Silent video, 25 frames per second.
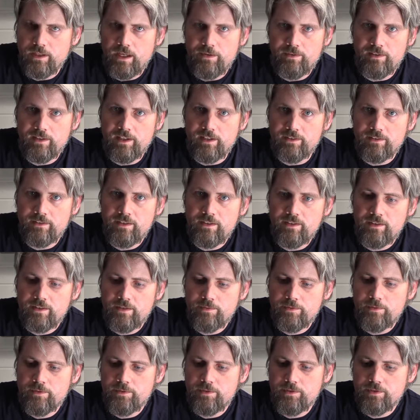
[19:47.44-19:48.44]
to have it like this
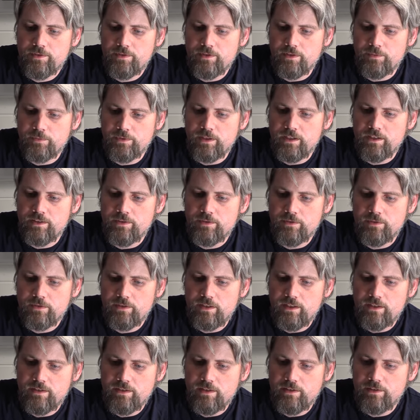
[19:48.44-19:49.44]
of course the rings
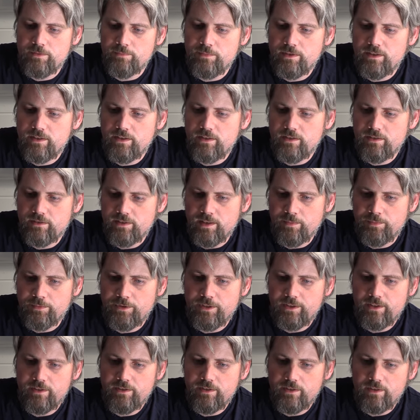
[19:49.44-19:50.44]
could easily be
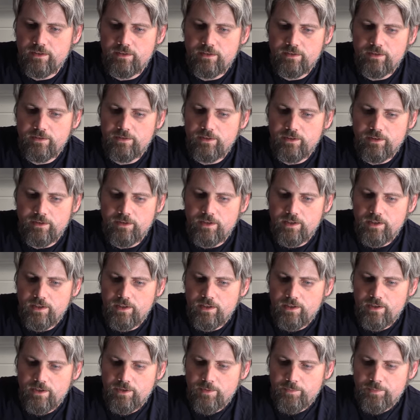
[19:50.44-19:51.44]
separated and yeah
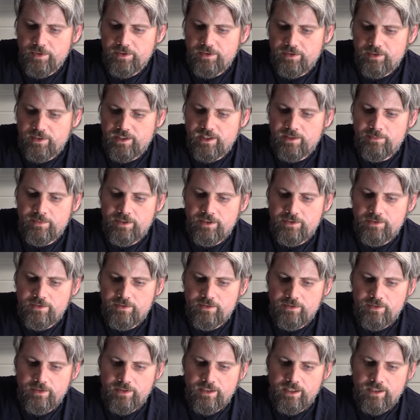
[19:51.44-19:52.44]
but the Cadimax
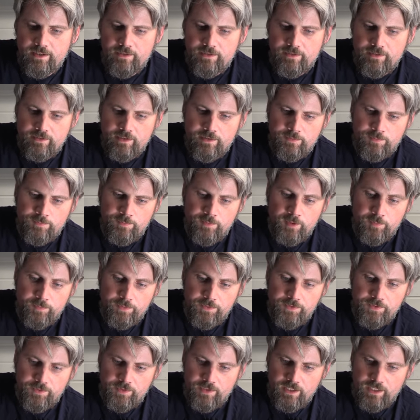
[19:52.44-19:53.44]
that has its
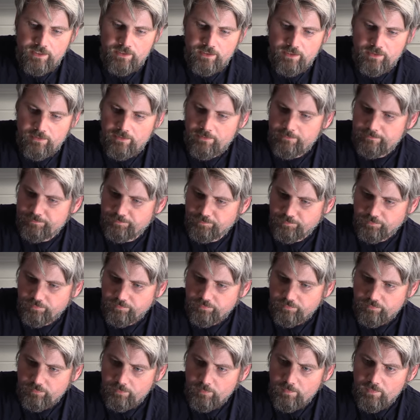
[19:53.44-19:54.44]
purpose and I
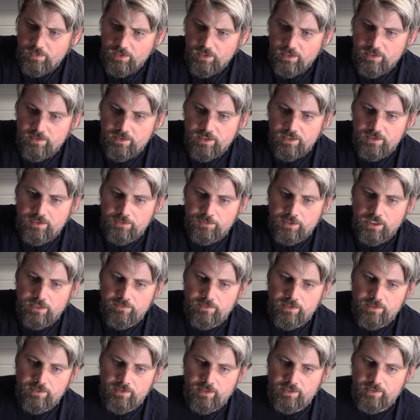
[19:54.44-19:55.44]
it's easy to
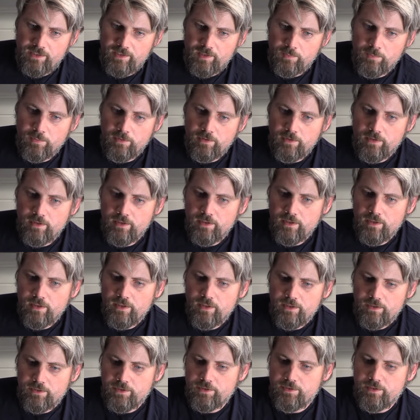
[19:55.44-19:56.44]
have this accessible.
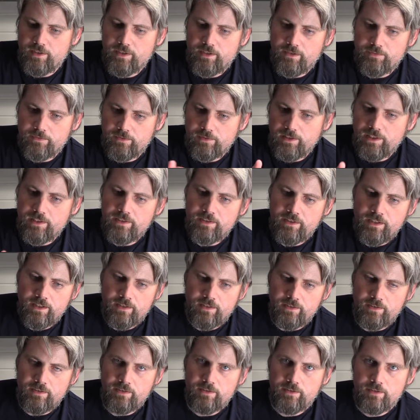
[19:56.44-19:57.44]
Just take up the lid
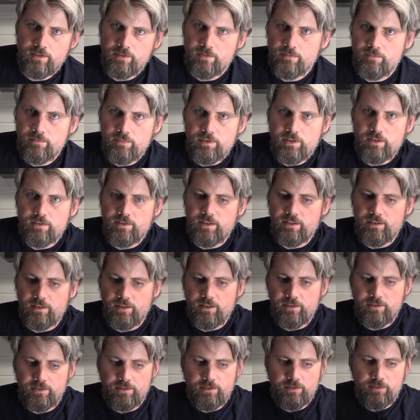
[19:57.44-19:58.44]
and it's yeah, send
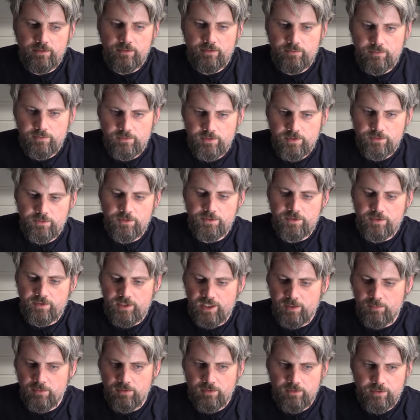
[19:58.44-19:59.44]
it across the
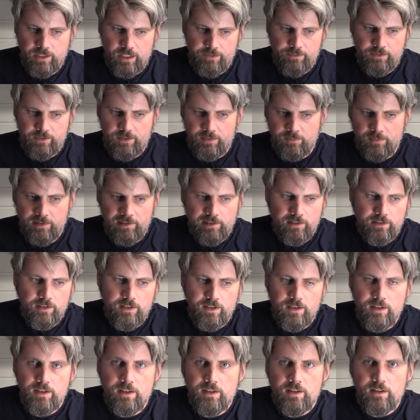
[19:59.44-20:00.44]
table or have it in the middle.
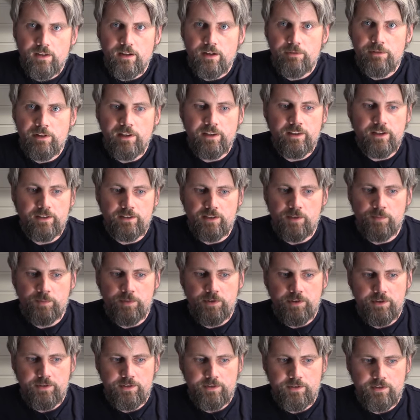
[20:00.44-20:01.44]
I really like this
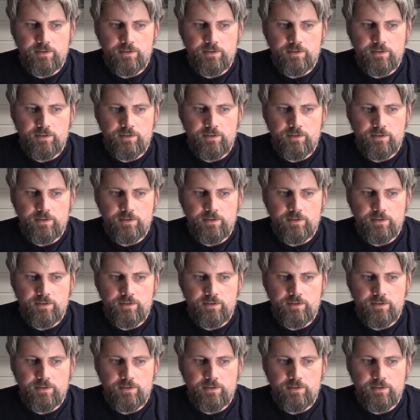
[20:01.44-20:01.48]
box,